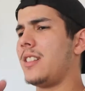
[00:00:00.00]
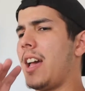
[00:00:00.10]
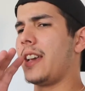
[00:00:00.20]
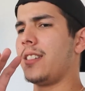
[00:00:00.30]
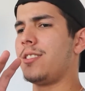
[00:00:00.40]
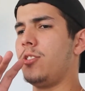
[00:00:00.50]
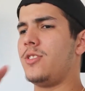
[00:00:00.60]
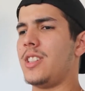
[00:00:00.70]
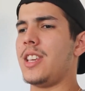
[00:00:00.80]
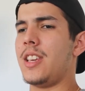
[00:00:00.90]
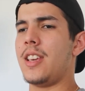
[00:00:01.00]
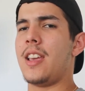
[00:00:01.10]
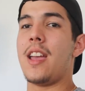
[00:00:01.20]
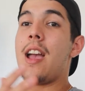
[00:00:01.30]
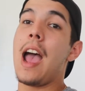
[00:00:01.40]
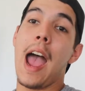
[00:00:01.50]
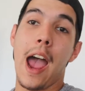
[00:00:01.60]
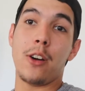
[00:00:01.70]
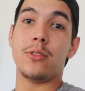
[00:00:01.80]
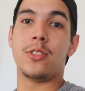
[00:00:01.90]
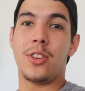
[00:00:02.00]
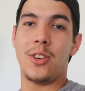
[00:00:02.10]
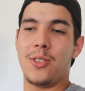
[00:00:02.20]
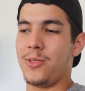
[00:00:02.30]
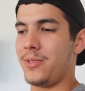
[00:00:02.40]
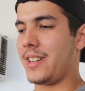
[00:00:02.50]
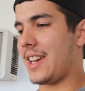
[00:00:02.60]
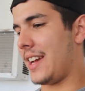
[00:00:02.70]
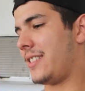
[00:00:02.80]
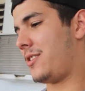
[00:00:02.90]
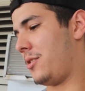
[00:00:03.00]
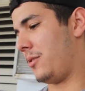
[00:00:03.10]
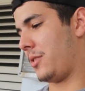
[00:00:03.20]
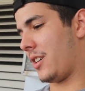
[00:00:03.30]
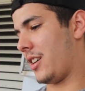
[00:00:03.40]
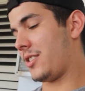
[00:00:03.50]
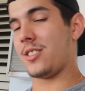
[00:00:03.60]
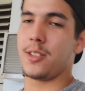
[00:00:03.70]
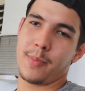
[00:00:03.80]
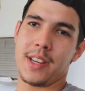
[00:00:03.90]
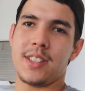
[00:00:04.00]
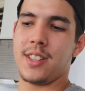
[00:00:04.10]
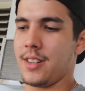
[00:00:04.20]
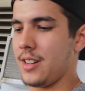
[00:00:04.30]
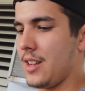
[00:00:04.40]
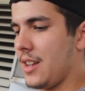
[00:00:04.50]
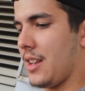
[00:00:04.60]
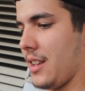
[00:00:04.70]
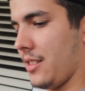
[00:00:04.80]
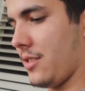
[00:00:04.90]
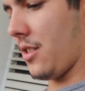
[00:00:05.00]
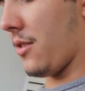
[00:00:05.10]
like to see how to get to the suspension. So